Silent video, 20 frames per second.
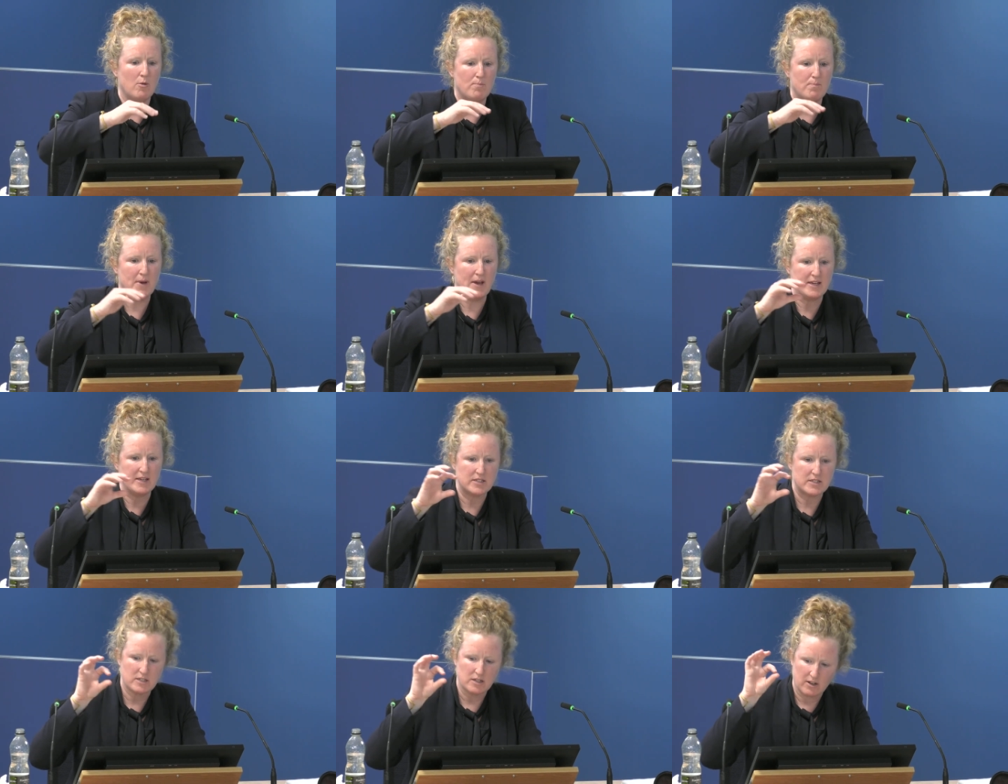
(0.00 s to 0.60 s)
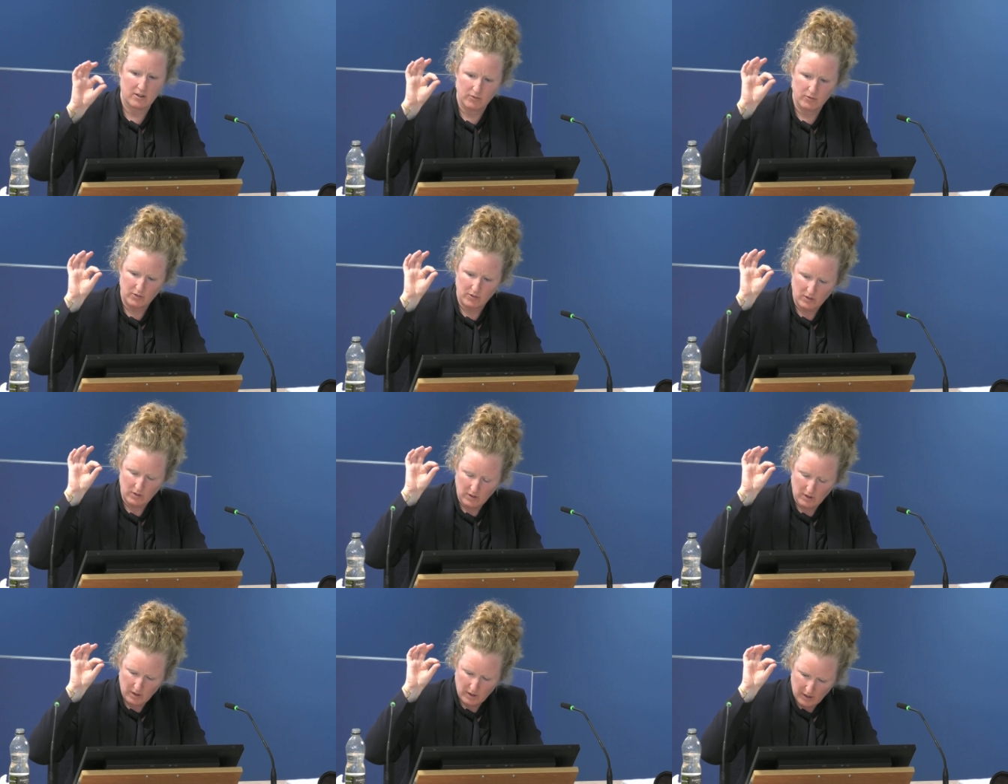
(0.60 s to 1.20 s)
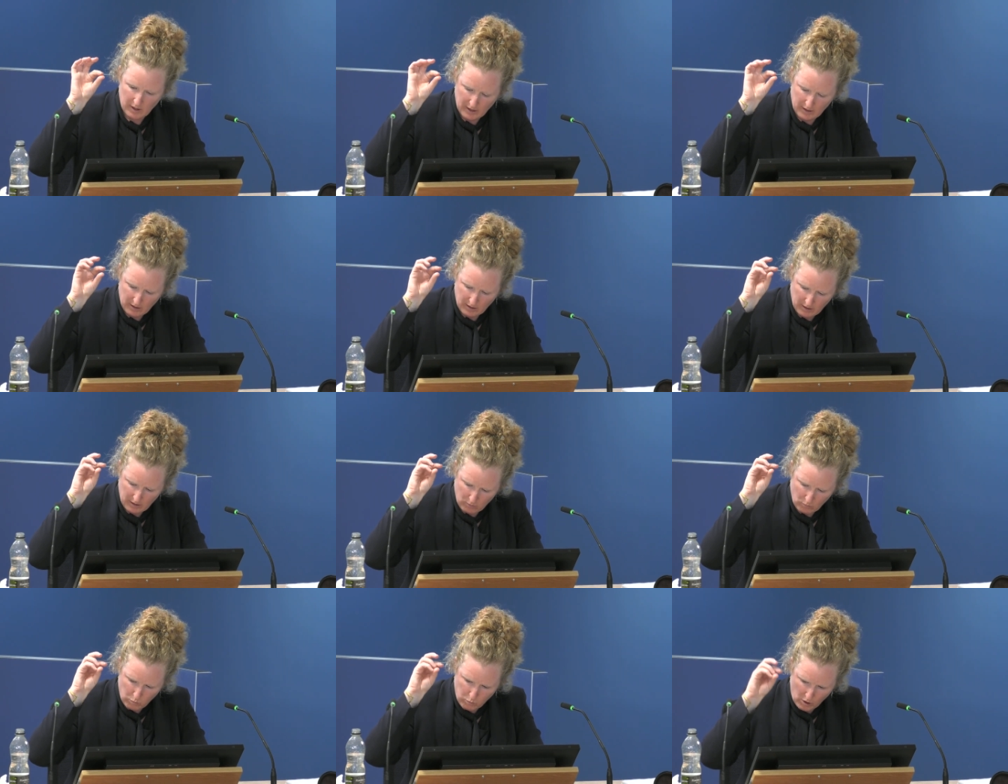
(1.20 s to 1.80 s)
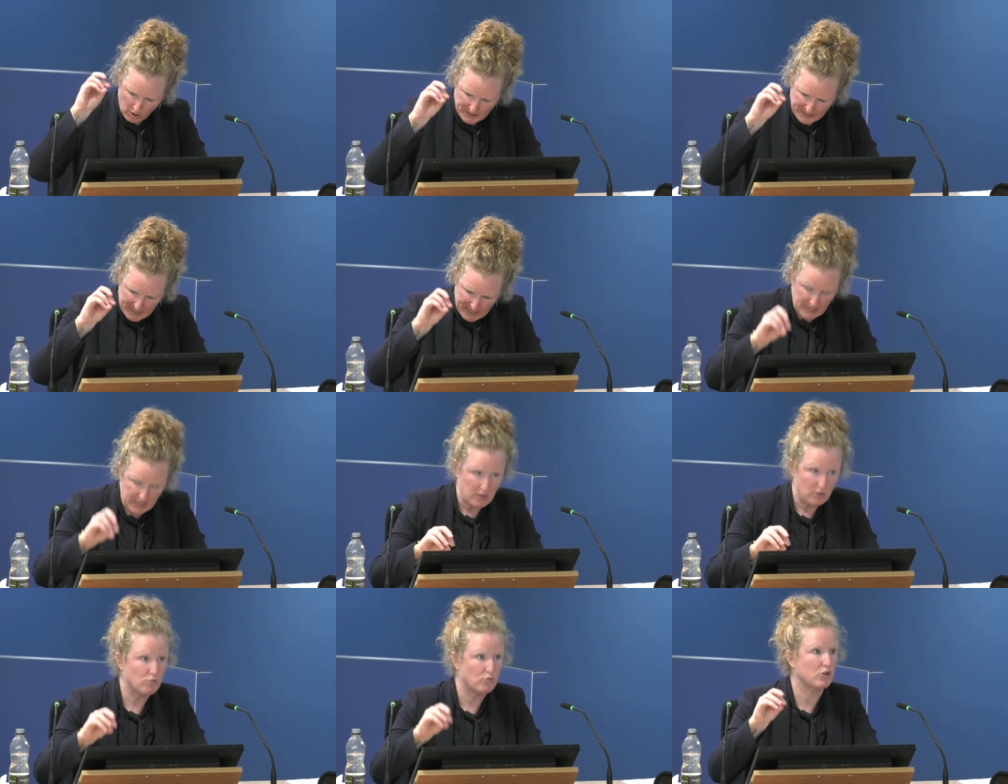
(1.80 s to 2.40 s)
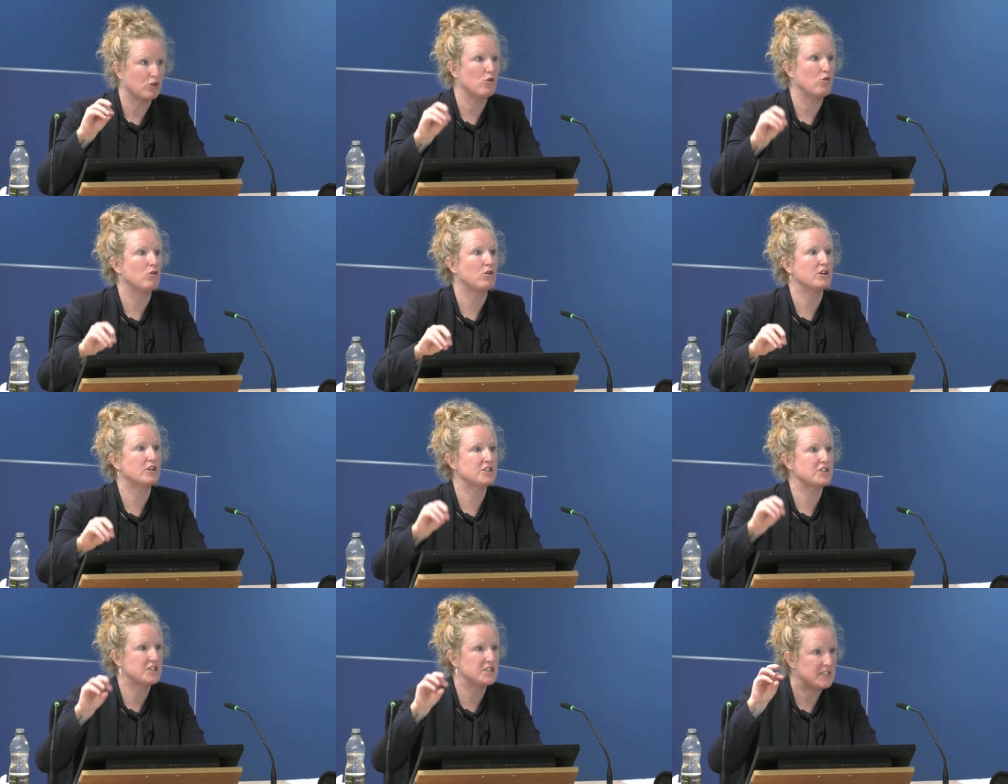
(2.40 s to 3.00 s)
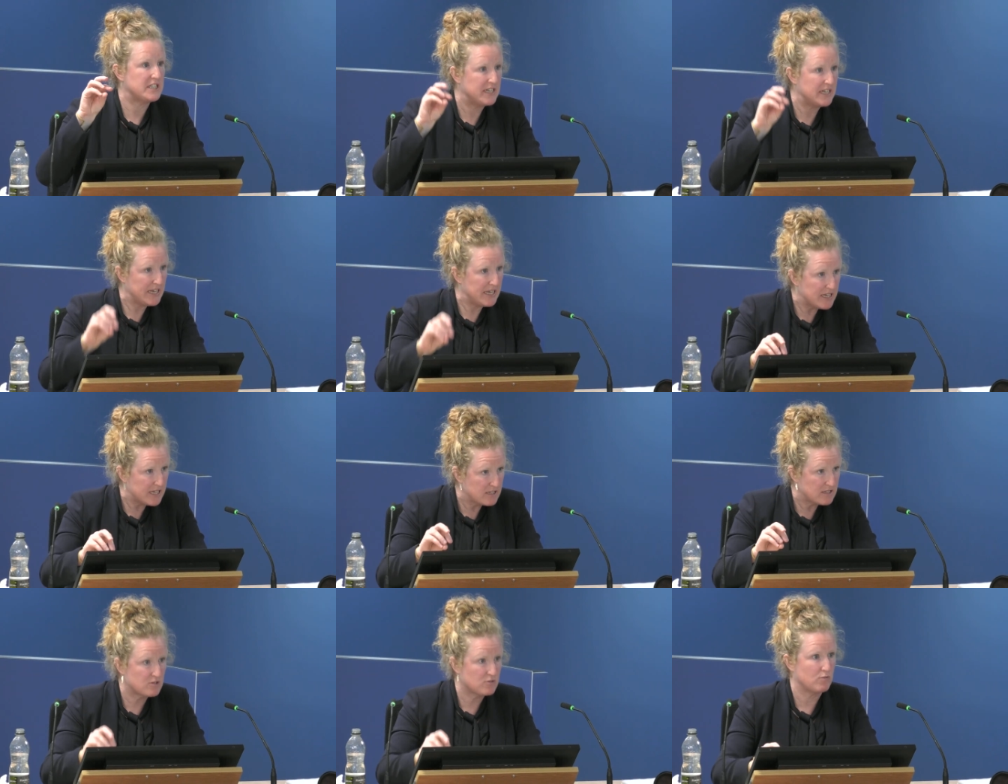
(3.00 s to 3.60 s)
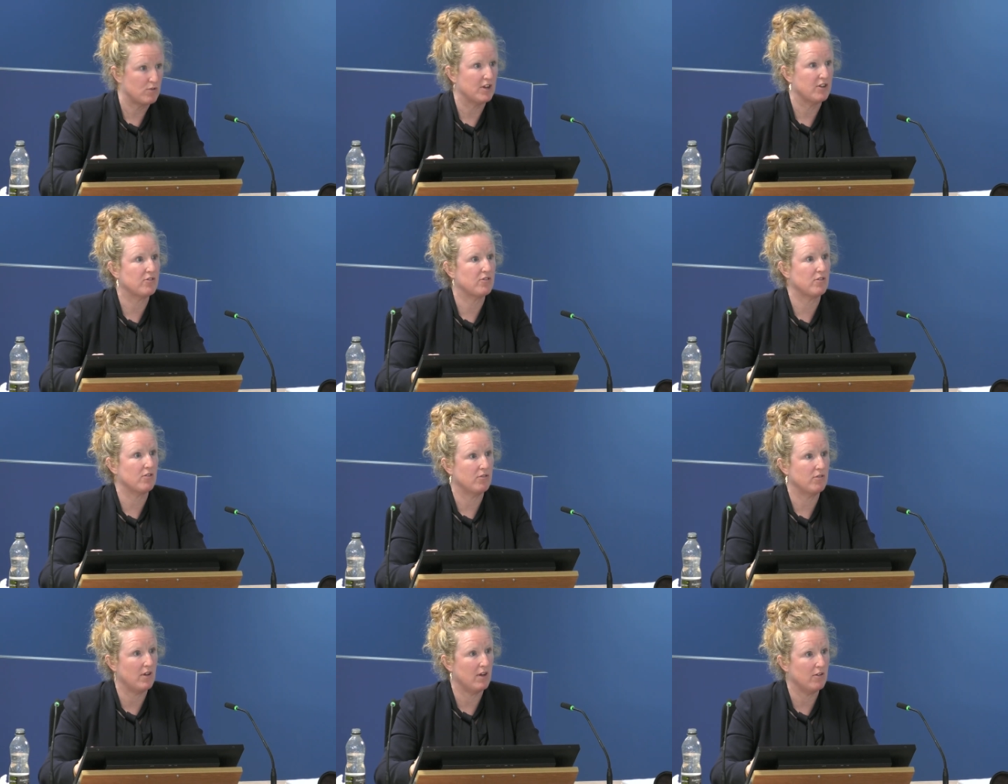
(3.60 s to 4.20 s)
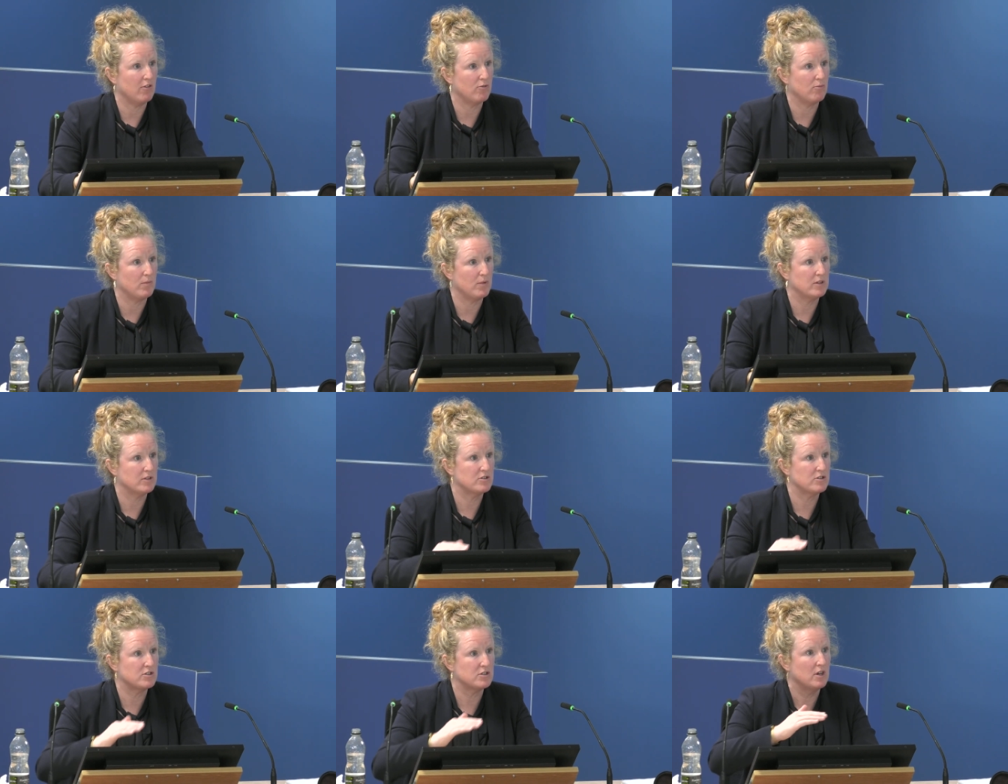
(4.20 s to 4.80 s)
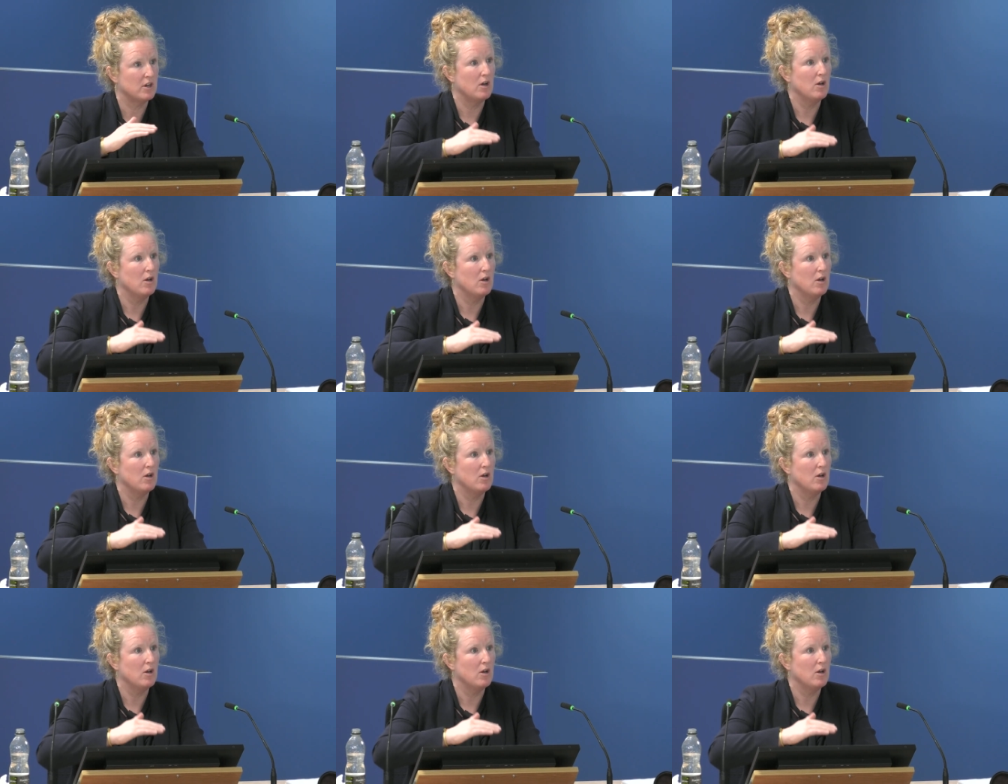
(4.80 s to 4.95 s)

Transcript: based on what he recorded in his risk assessment,